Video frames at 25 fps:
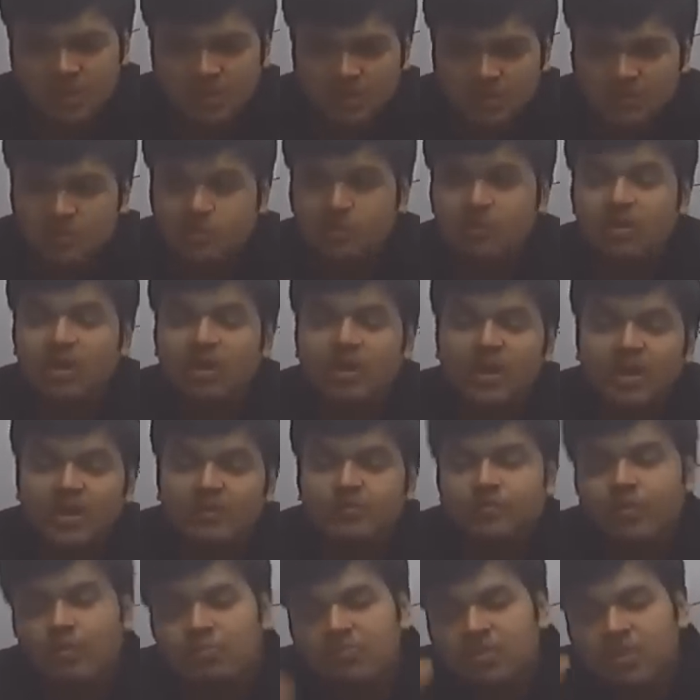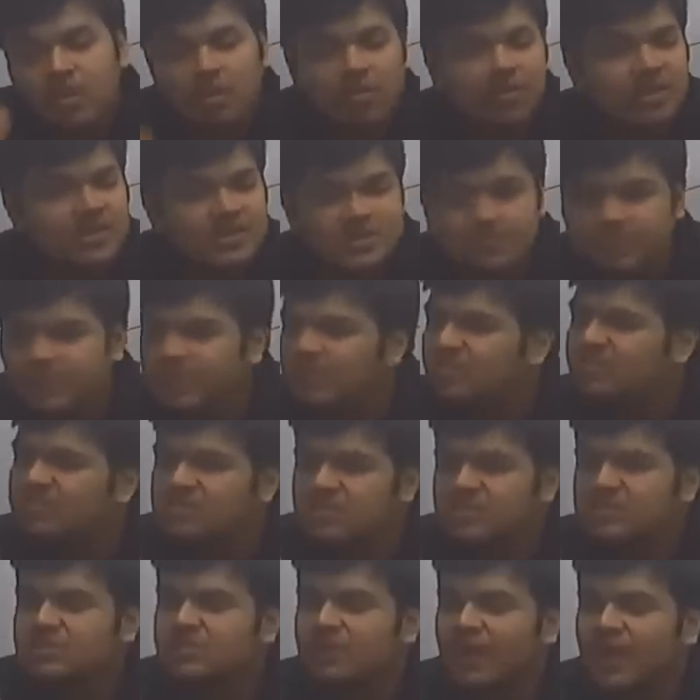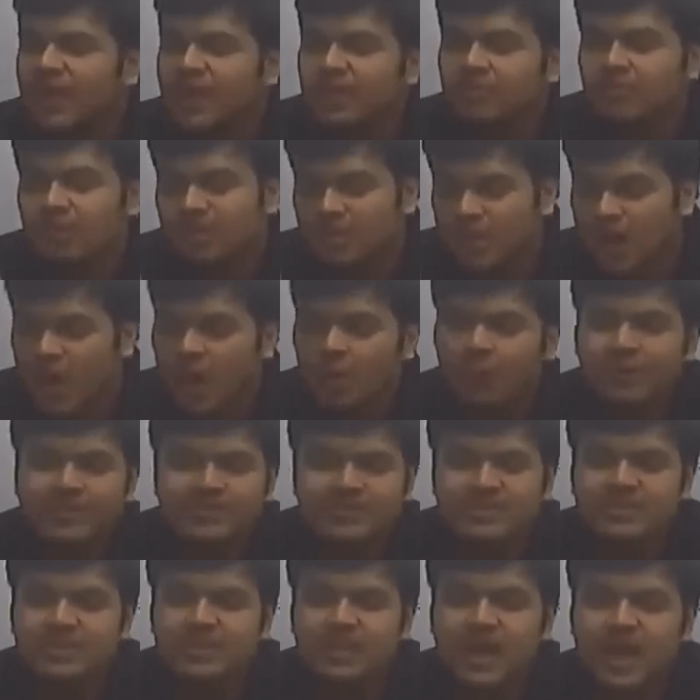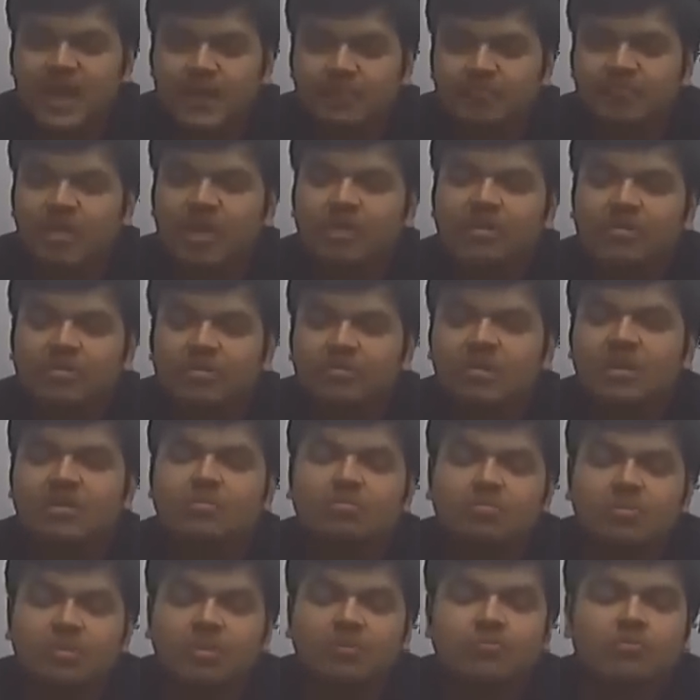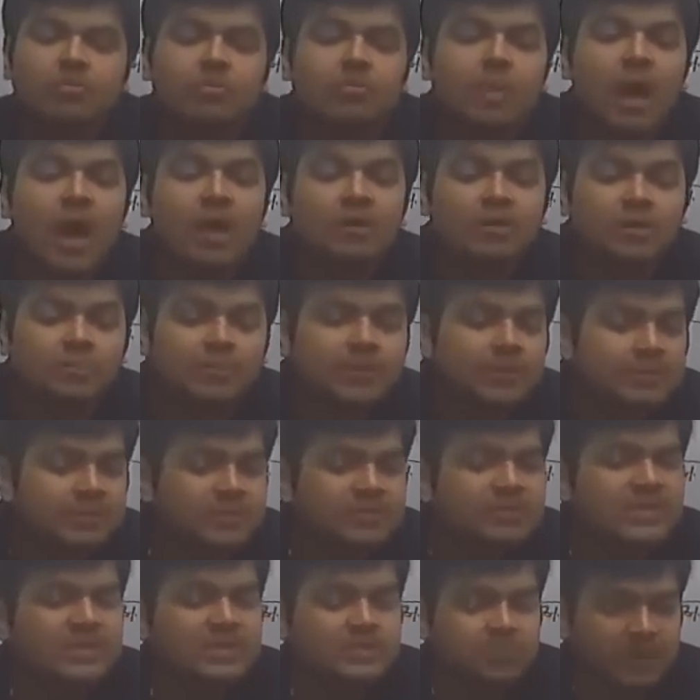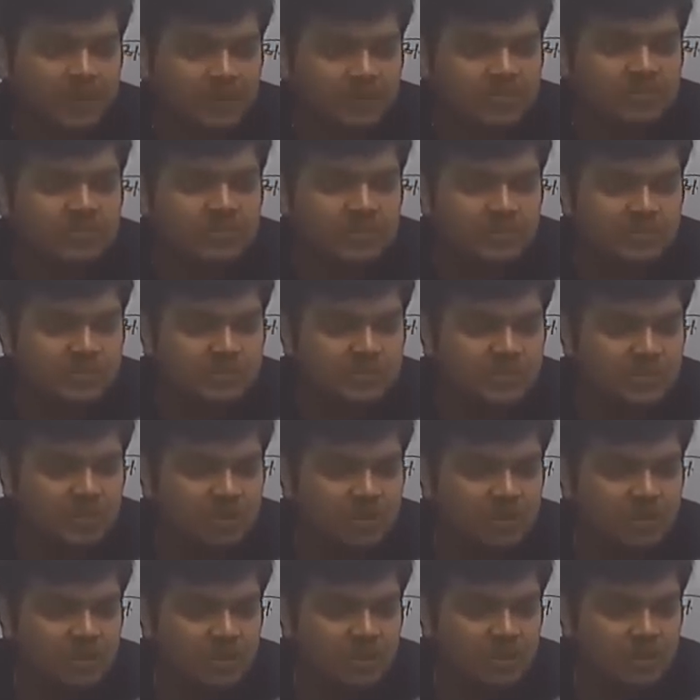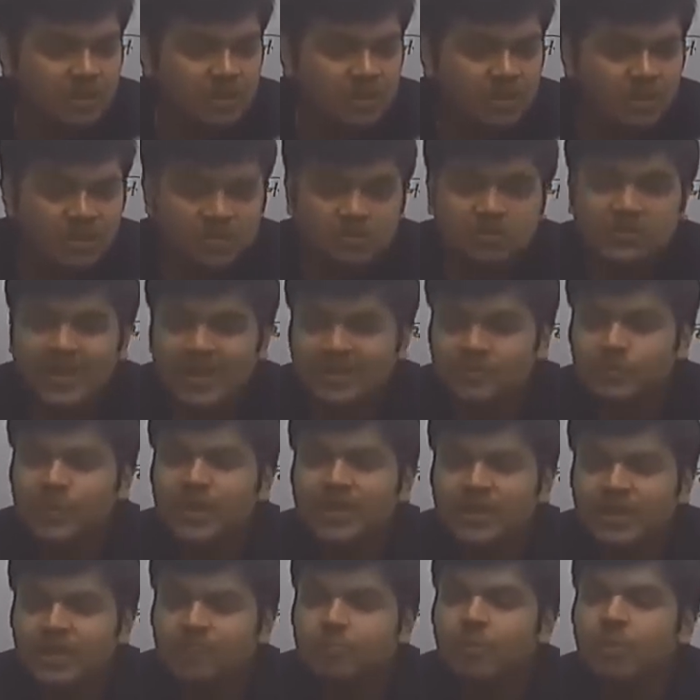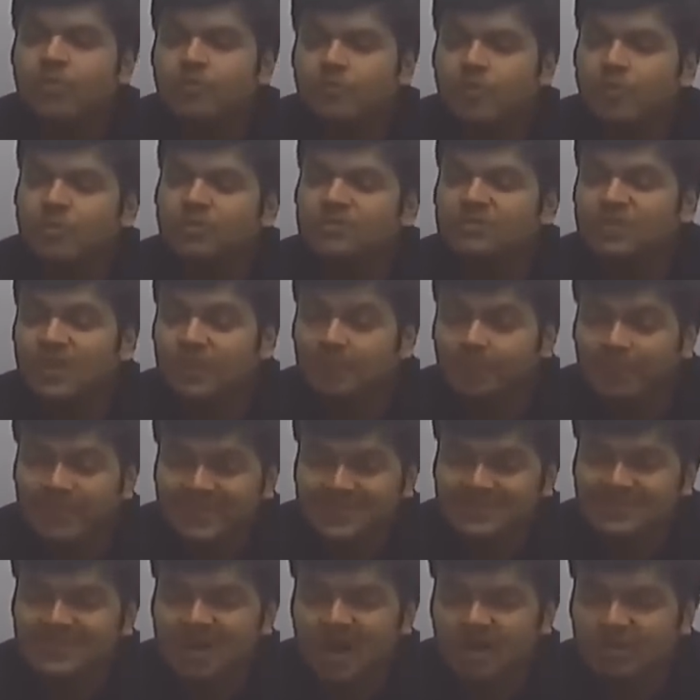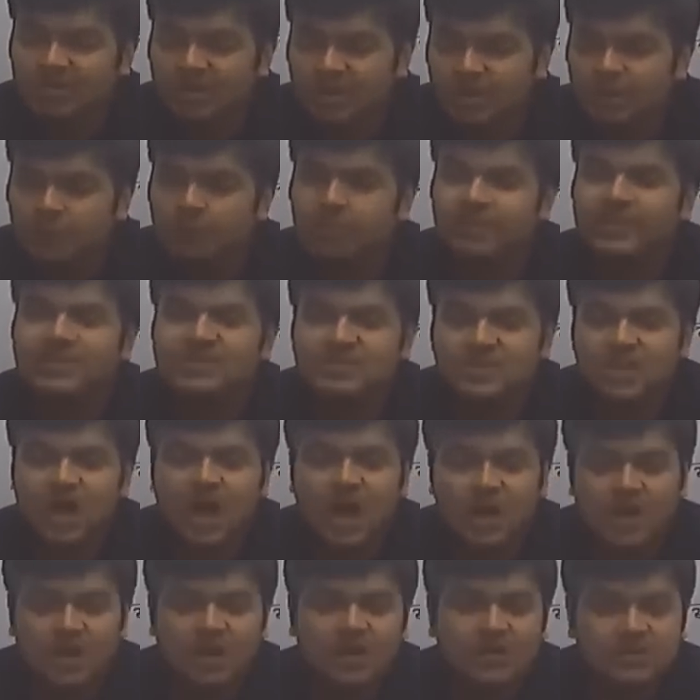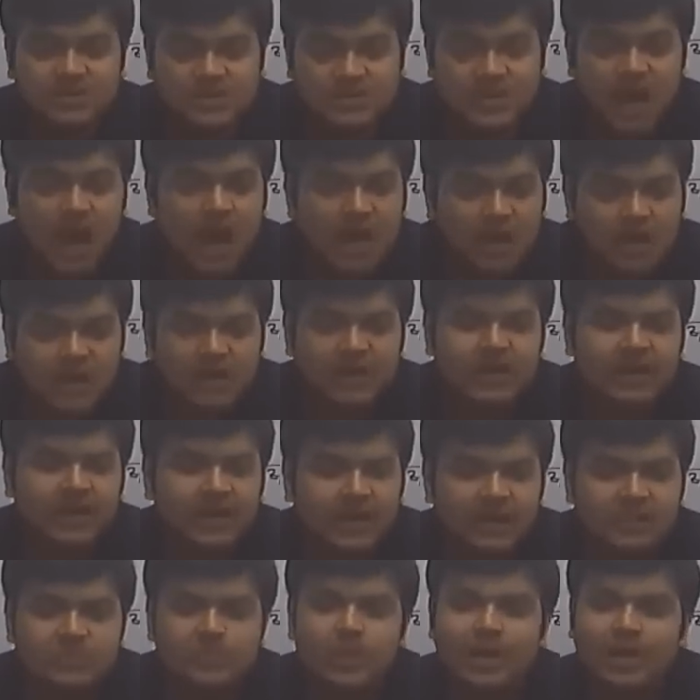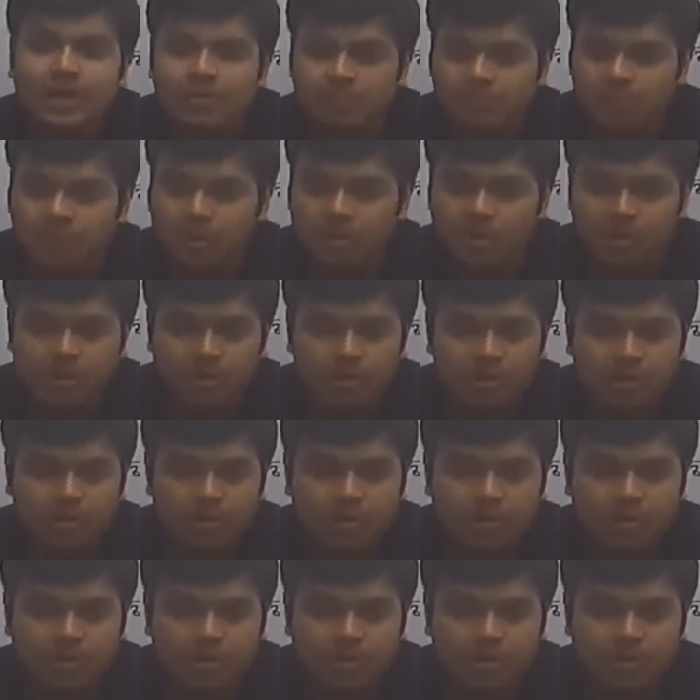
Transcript: So learning from your experience is fine, but now it's the time wherein you need to learn from other people's experiences. So that's why I keep on focusing. Please start reading. Please start reading. It's very important.